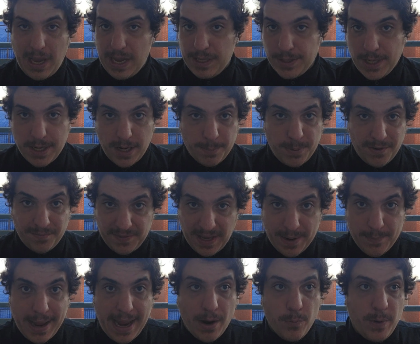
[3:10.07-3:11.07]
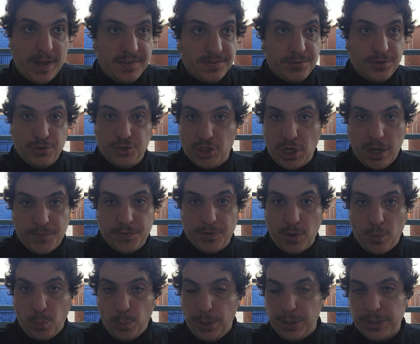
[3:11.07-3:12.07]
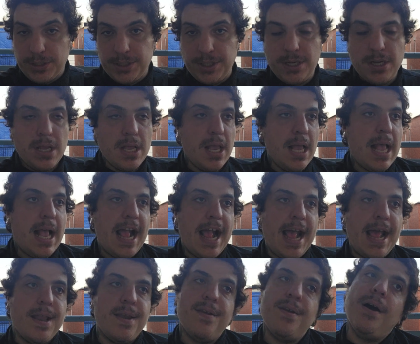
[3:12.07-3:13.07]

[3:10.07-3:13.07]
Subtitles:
the work, and